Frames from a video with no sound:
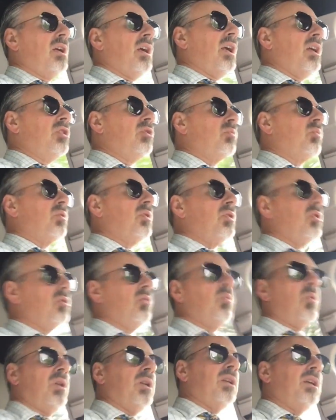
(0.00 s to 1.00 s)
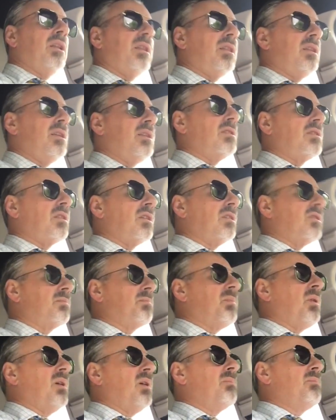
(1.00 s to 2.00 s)
and you really want to get these things
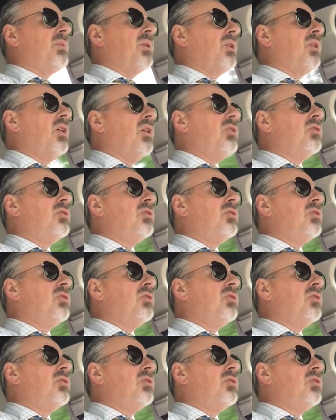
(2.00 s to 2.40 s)
pumping,